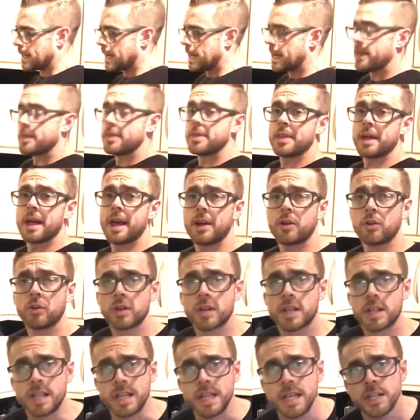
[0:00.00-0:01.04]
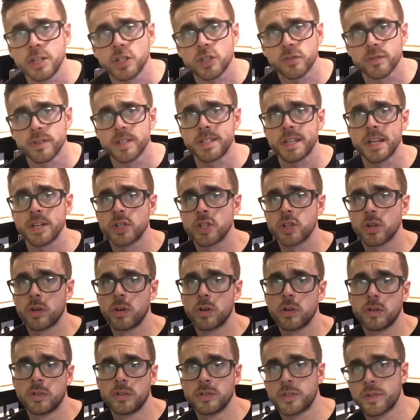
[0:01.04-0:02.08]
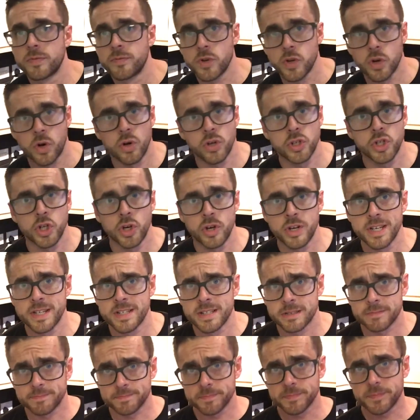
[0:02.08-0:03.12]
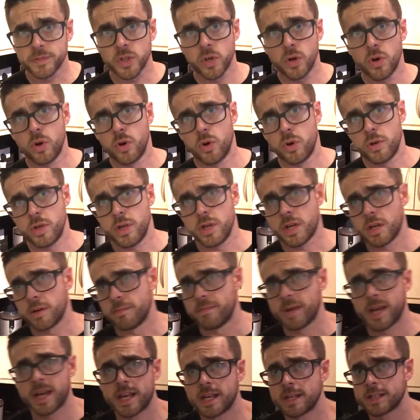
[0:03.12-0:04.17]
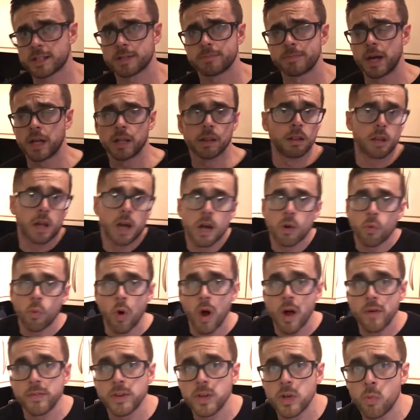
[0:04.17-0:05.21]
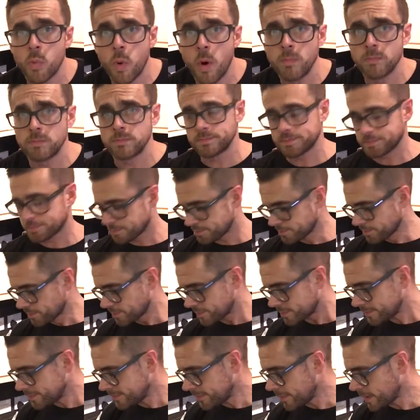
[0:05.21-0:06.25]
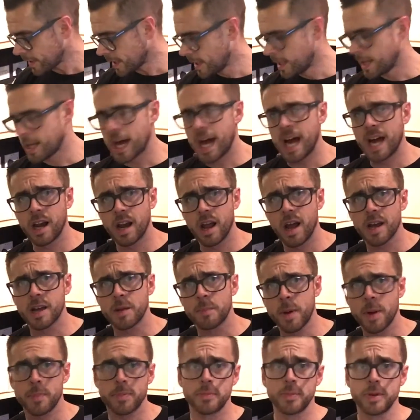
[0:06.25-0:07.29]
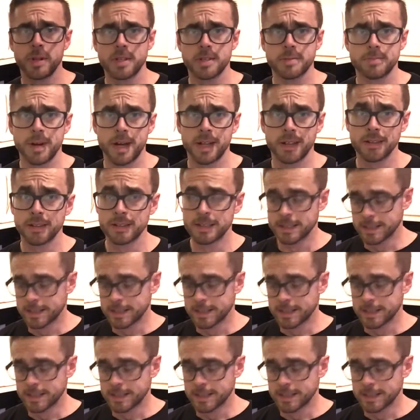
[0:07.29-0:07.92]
And then all you need is your essential oils of your choice. So you can make it smell like whatever you want. Yeah, I like a peppermint smell.